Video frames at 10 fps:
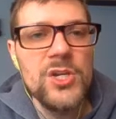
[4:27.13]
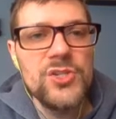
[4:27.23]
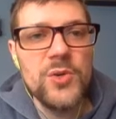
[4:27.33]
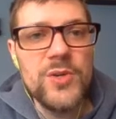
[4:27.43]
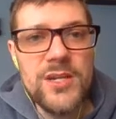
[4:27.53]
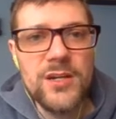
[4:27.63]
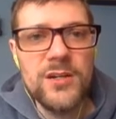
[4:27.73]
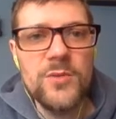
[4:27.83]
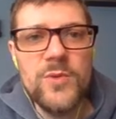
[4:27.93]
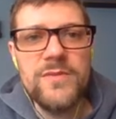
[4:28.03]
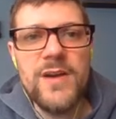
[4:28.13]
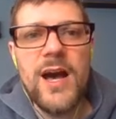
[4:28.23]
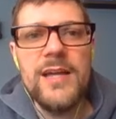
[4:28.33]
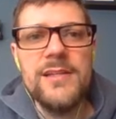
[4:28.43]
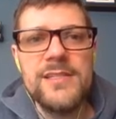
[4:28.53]
So here we've
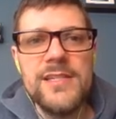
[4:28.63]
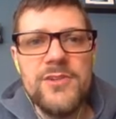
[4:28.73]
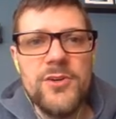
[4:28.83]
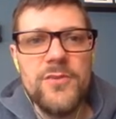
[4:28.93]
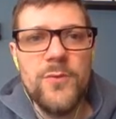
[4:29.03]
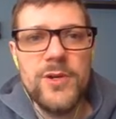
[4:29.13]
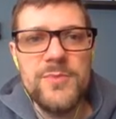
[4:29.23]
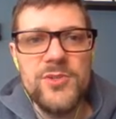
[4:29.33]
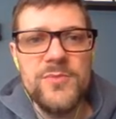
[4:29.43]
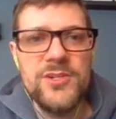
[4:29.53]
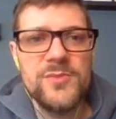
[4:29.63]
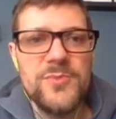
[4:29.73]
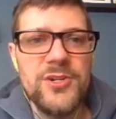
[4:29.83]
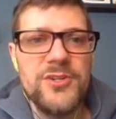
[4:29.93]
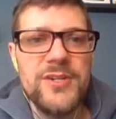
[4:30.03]
got 740 millimeters of
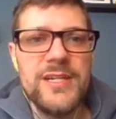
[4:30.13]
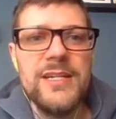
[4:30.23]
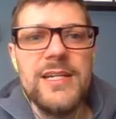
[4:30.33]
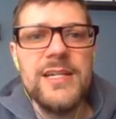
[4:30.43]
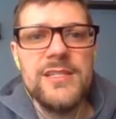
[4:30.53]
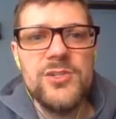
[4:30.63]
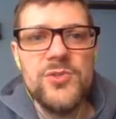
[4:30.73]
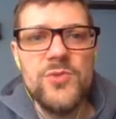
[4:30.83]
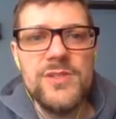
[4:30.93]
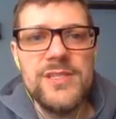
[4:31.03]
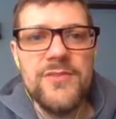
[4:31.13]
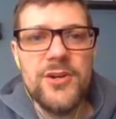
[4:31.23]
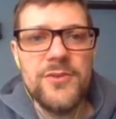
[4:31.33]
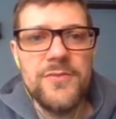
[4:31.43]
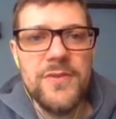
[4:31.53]
mercury to
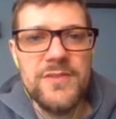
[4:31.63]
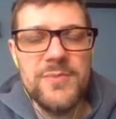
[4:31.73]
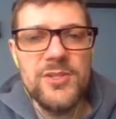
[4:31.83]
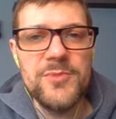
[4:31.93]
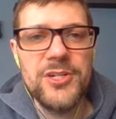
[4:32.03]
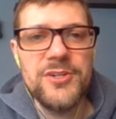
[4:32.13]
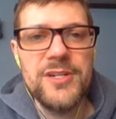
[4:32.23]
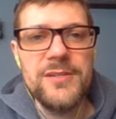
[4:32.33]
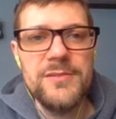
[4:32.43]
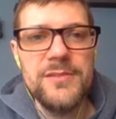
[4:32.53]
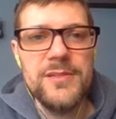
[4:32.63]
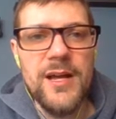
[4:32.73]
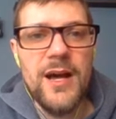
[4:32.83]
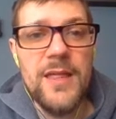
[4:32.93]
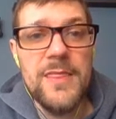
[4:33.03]
750 millimercury.
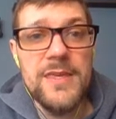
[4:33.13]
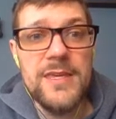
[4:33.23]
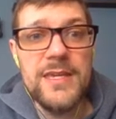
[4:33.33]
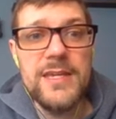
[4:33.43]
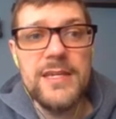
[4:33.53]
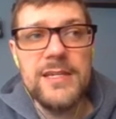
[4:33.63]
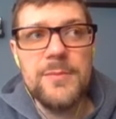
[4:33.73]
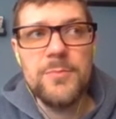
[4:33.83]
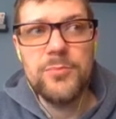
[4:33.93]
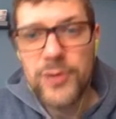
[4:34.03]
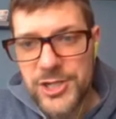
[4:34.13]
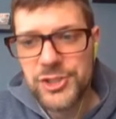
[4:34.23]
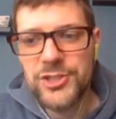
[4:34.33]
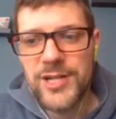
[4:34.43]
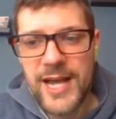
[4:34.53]
The
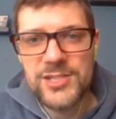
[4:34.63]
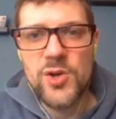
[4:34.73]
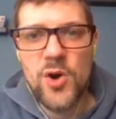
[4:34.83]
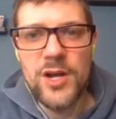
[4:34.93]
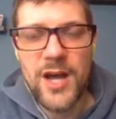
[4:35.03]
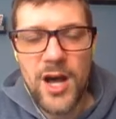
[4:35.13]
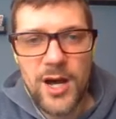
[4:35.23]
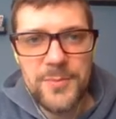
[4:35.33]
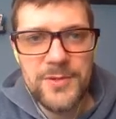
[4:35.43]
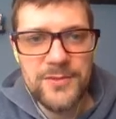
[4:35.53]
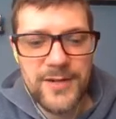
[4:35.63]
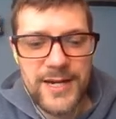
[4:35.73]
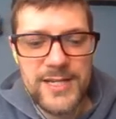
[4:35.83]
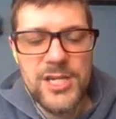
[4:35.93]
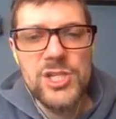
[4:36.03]
pressure has gone up,
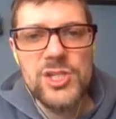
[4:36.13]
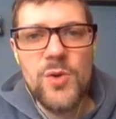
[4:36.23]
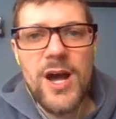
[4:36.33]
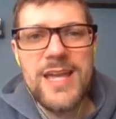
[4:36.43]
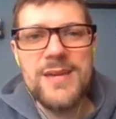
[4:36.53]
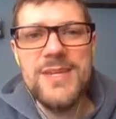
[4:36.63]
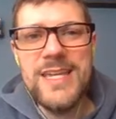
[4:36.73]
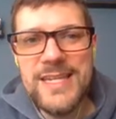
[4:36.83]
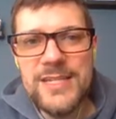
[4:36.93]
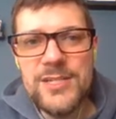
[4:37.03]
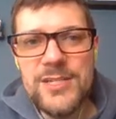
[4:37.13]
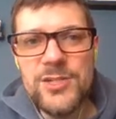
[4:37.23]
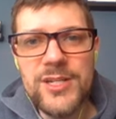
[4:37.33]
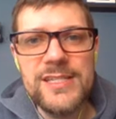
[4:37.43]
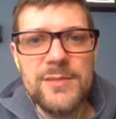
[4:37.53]
right? So I am
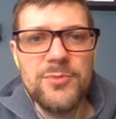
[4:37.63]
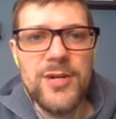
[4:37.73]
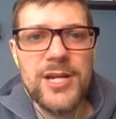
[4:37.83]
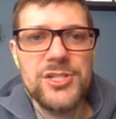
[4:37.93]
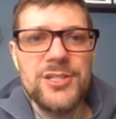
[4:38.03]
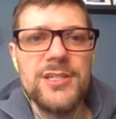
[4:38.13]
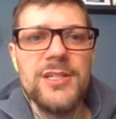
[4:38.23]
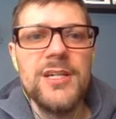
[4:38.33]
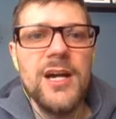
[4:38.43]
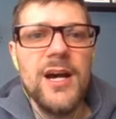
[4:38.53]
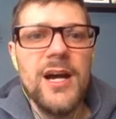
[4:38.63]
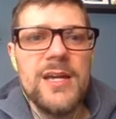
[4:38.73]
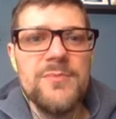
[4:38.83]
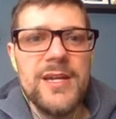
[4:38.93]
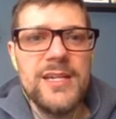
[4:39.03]
increasing the pressure. I
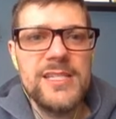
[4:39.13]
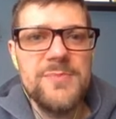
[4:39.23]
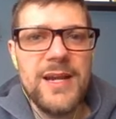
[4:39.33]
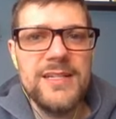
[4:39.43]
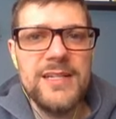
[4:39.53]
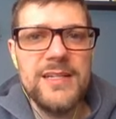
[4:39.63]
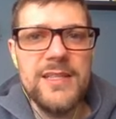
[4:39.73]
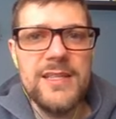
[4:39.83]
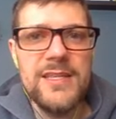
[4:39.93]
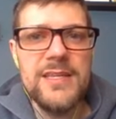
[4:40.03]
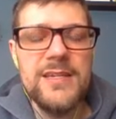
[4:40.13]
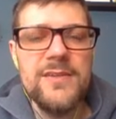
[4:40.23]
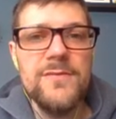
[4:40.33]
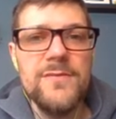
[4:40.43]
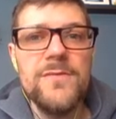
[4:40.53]
am expecting the
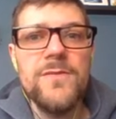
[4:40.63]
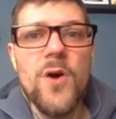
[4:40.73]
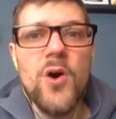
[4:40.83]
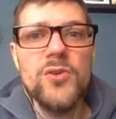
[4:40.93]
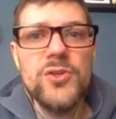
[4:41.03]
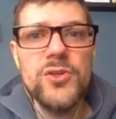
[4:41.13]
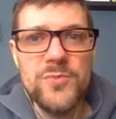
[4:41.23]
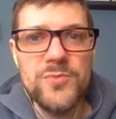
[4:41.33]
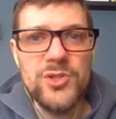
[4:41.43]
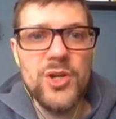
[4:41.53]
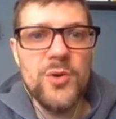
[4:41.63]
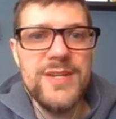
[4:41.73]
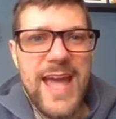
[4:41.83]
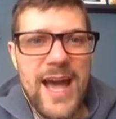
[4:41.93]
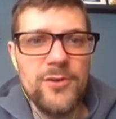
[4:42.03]
volume to go
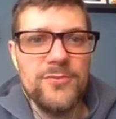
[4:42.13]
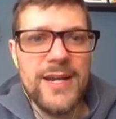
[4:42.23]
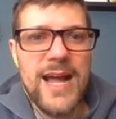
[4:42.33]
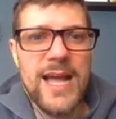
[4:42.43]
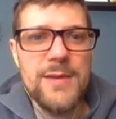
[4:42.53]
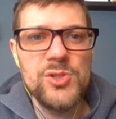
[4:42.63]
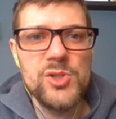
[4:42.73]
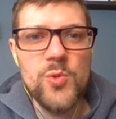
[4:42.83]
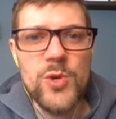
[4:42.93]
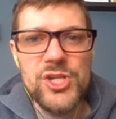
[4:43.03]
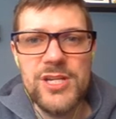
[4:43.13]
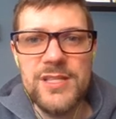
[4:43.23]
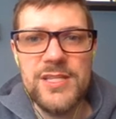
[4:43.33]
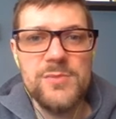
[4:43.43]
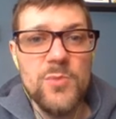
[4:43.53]
down, right? I am squishing
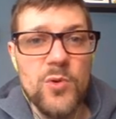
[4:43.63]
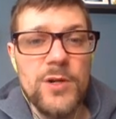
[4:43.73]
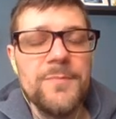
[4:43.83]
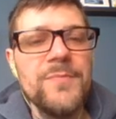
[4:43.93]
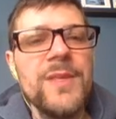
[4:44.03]
this more.